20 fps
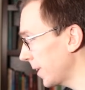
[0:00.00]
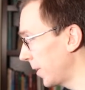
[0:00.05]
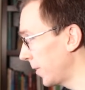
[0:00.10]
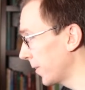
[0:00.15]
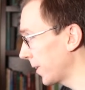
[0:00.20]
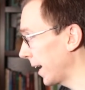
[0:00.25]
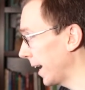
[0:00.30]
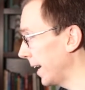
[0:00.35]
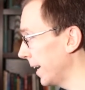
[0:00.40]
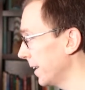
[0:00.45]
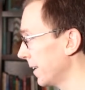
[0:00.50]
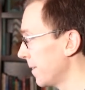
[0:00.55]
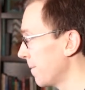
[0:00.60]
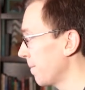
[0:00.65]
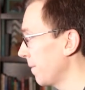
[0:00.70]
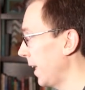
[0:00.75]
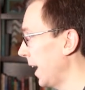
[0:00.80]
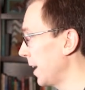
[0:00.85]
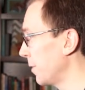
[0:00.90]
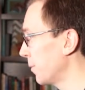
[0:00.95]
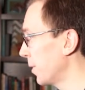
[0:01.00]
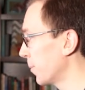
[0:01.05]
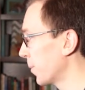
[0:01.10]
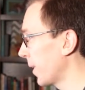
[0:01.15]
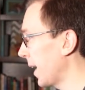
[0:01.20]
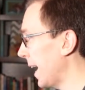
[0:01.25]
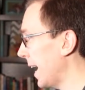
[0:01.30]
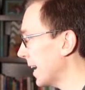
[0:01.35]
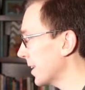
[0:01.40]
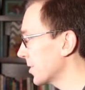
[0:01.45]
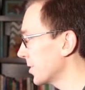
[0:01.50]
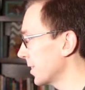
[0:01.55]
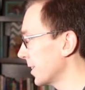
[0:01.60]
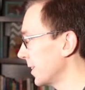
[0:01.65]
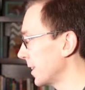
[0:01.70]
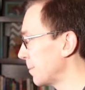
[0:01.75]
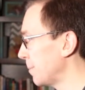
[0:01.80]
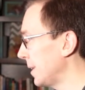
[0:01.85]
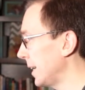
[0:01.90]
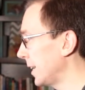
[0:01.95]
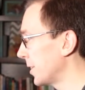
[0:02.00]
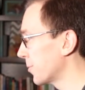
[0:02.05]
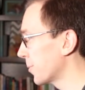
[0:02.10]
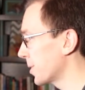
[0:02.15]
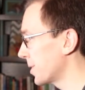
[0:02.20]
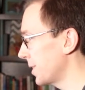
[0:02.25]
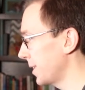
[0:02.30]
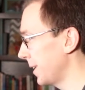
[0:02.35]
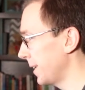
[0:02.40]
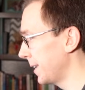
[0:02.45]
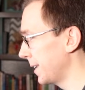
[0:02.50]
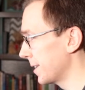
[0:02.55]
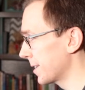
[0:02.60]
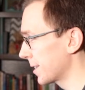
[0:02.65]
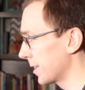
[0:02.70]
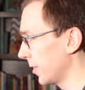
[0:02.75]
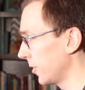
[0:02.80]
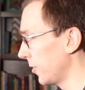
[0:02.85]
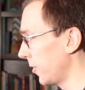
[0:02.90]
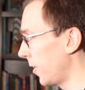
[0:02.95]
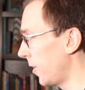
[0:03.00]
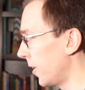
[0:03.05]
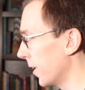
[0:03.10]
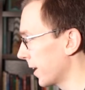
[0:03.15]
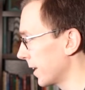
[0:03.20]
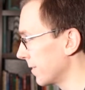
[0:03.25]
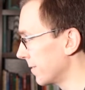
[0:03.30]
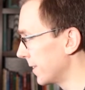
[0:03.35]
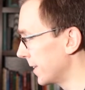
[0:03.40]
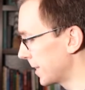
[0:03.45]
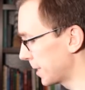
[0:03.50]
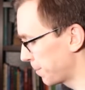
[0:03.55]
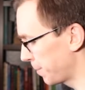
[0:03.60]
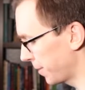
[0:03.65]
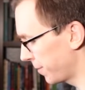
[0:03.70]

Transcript: Okay, and what we're actually going to be interested in is the log of this.